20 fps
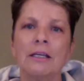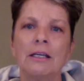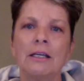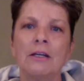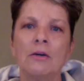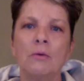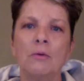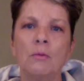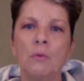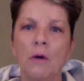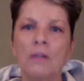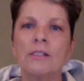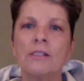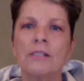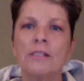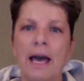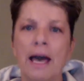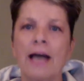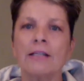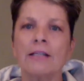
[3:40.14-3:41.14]
was
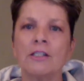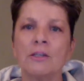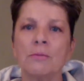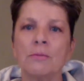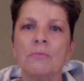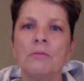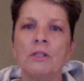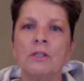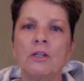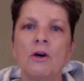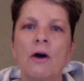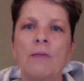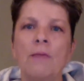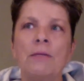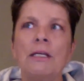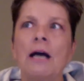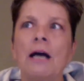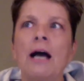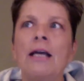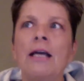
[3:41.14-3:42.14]
that to, you know, I
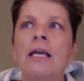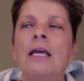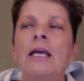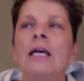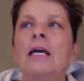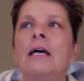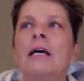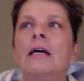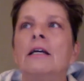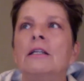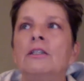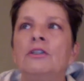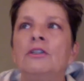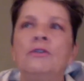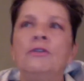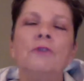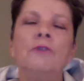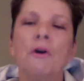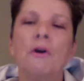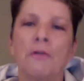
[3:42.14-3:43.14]
mean,
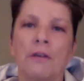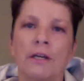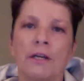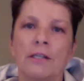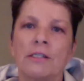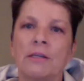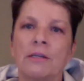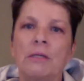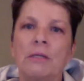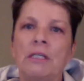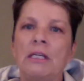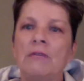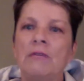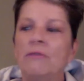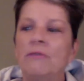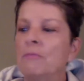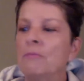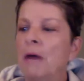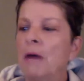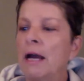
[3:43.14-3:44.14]
you know this, I mean,
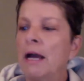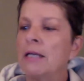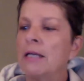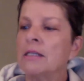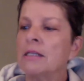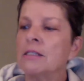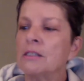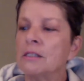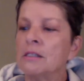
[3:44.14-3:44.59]
even my